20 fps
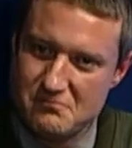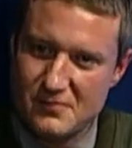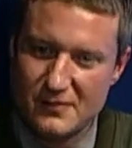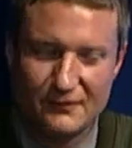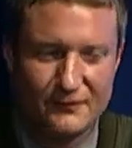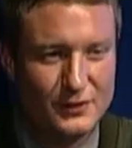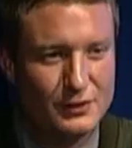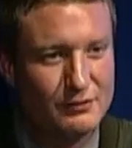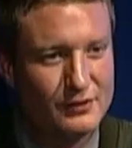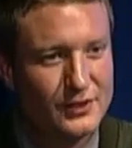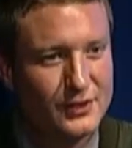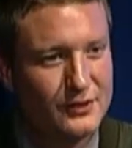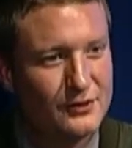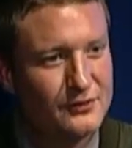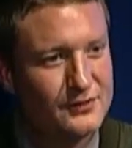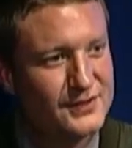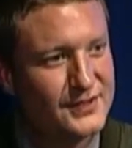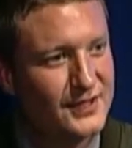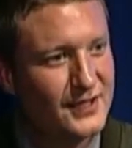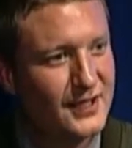few of
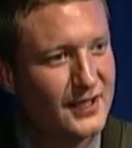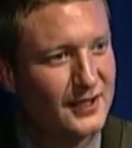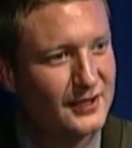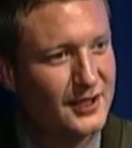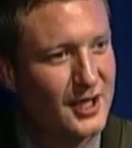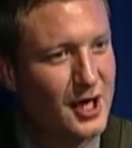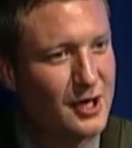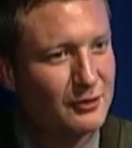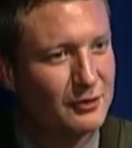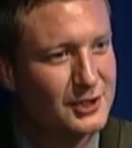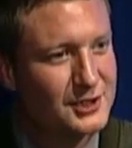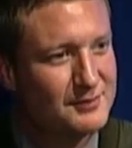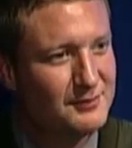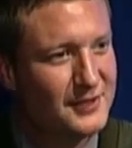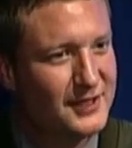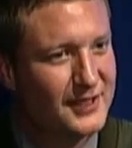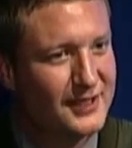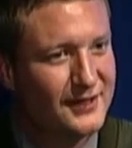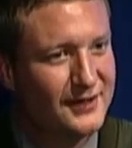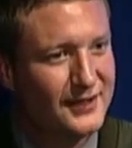those uh,
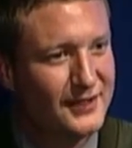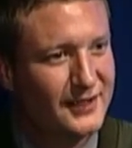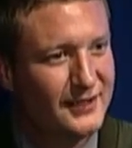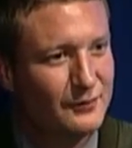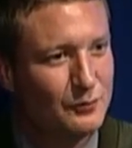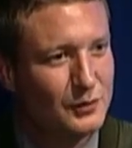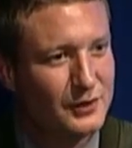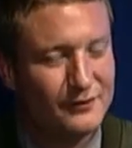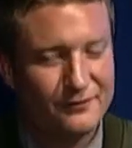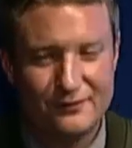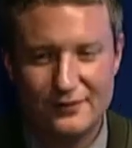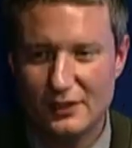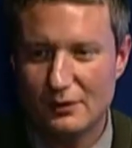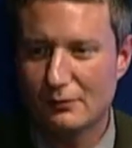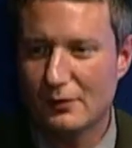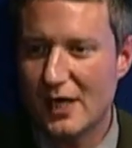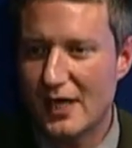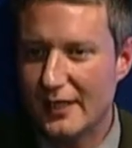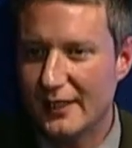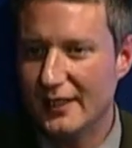congressmen, I think, would have fit
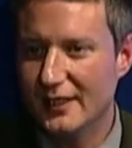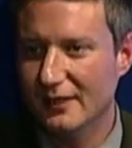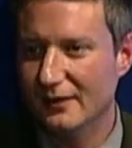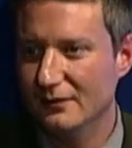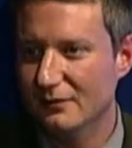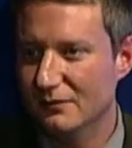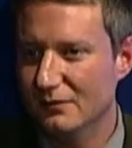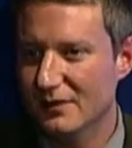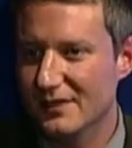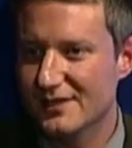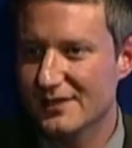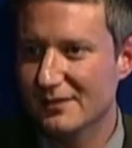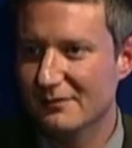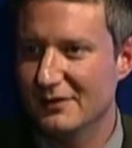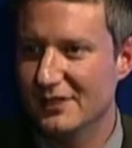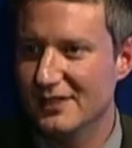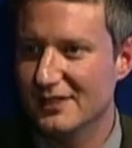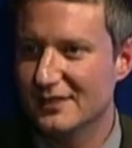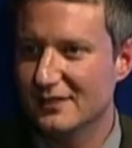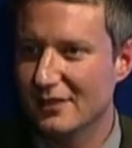right in with some
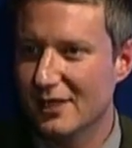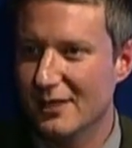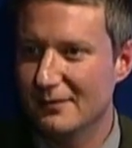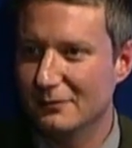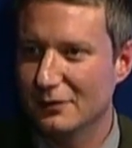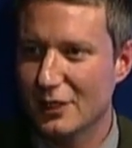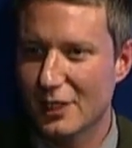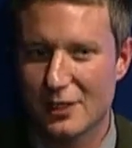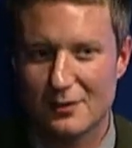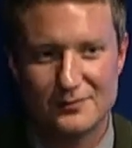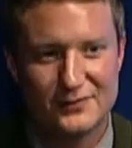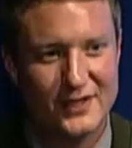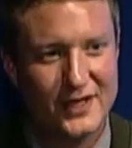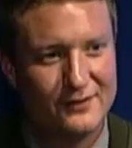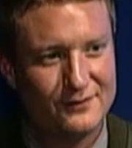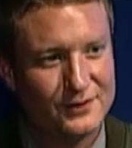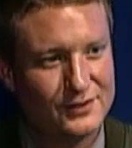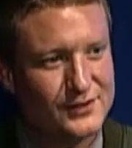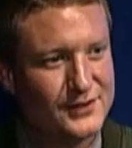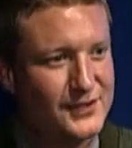of these claim clubs
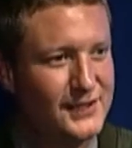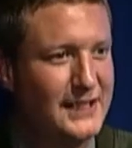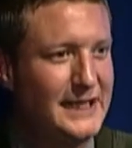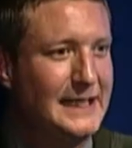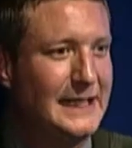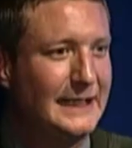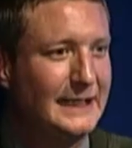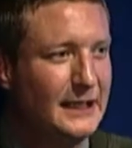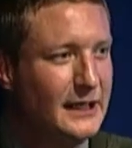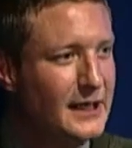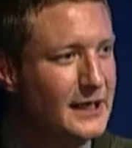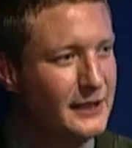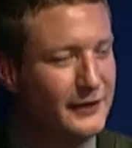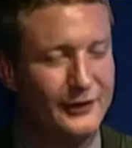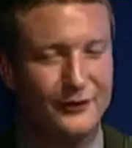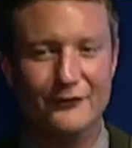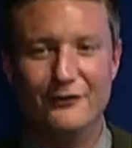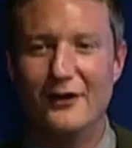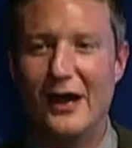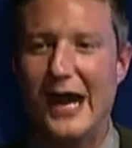after seeing
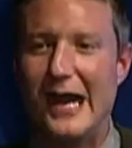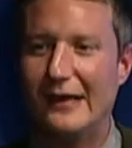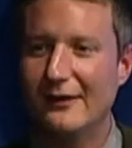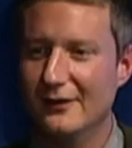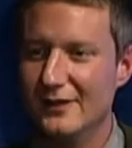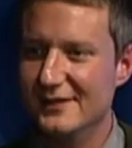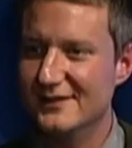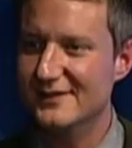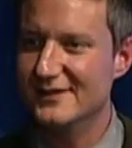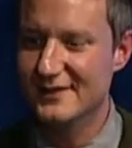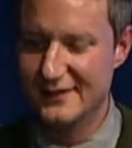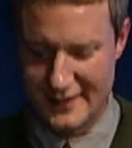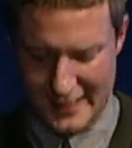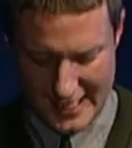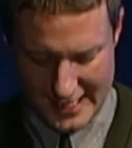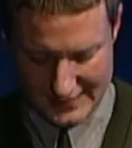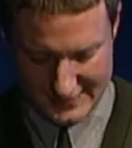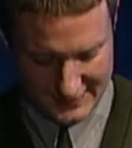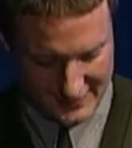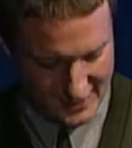the violence
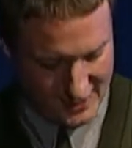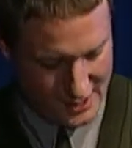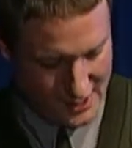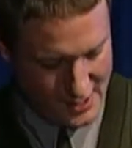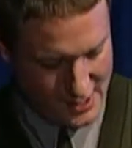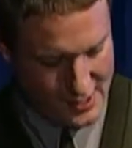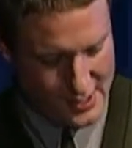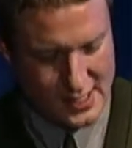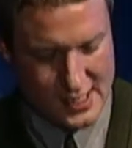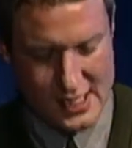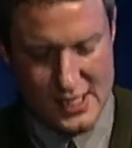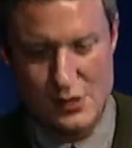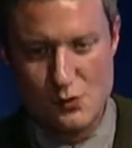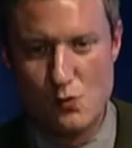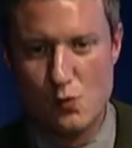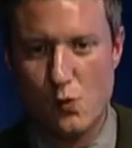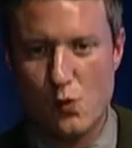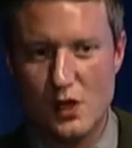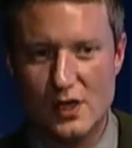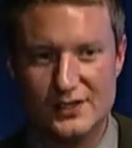that uh,
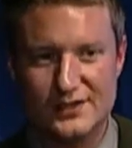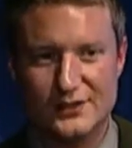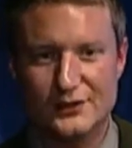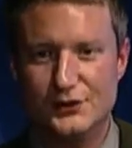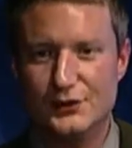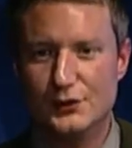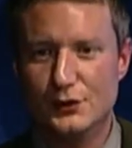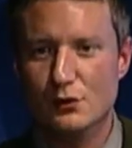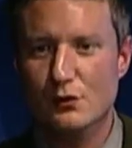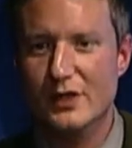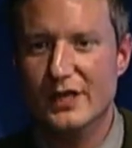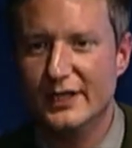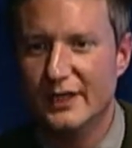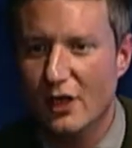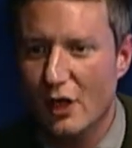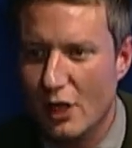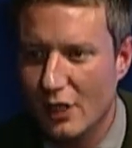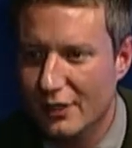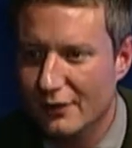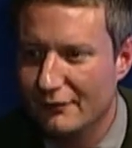was
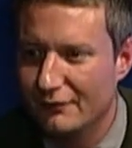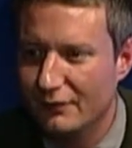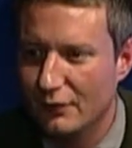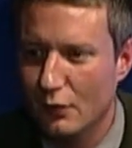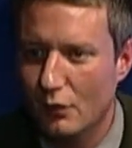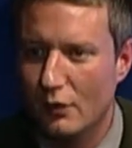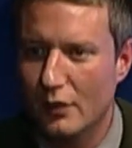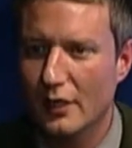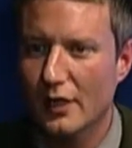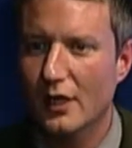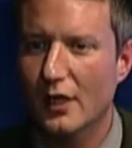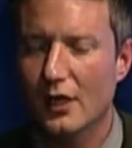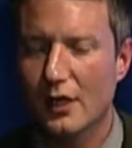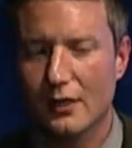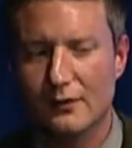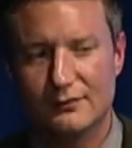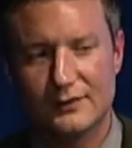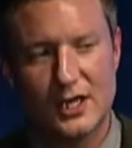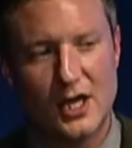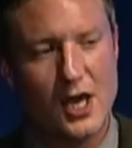ensuing on the floor
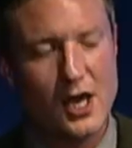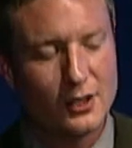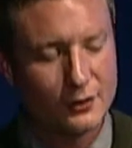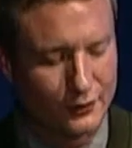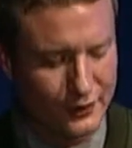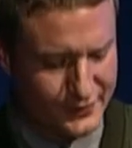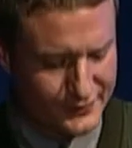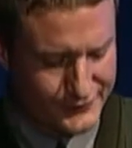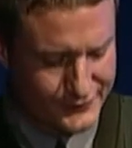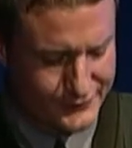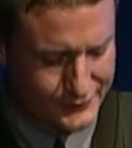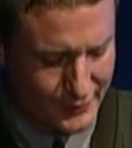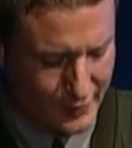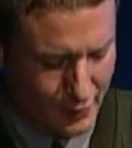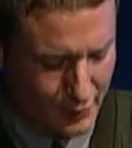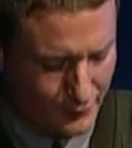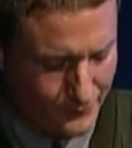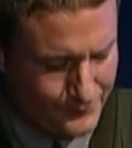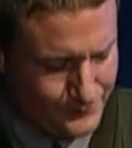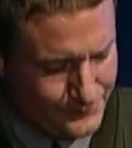of Congress.
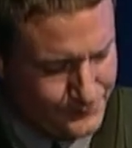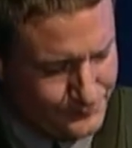So